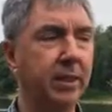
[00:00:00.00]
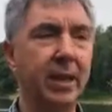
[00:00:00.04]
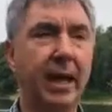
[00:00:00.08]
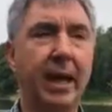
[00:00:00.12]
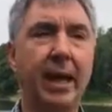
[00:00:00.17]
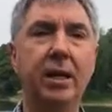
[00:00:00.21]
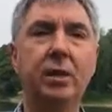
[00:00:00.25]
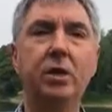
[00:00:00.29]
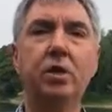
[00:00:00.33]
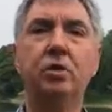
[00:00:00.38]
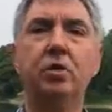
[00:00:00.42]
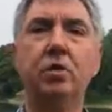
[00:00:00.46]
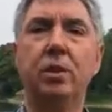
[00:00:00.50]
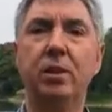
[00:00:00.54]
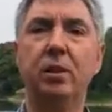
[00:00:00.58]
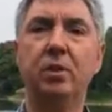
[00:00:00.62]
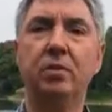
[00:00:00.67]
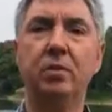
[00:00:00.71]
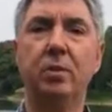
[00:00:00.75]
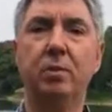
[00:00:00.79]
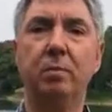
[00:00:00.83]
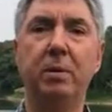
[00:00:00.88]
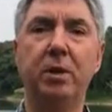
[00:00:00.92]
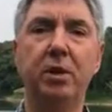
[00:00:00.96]
That
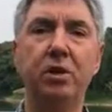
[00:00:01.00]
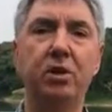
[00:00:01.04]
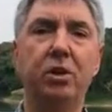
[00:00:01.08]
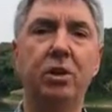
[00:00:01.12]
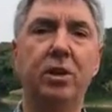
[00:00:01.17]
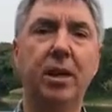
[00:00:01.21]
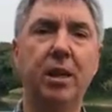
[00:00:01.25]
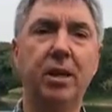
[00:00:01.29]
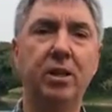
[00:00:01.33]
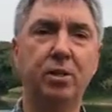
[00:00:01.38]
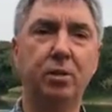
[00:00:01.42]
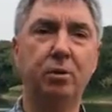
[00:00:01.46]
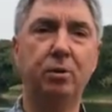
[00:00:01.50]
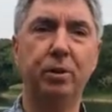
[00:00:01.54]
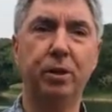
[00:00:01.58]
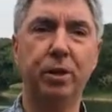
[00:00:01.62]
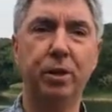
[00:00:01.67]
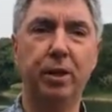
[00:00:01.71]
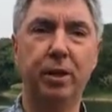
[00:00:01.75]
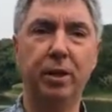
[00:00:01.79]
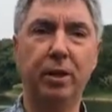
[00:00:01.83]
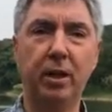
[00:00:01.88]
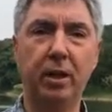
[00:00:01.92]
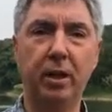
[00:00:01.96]
transformation has
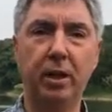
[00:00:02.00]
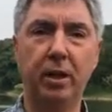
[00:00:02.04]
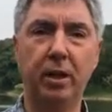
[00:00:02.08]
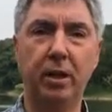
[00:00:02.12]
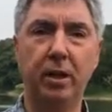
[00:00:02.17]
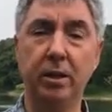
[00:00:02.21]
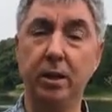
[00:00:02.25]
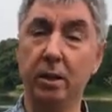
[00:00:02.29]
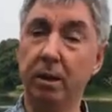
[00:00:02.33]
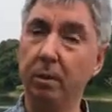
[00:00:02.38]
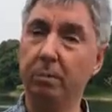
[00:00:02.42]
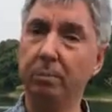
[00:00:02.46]
already occurred.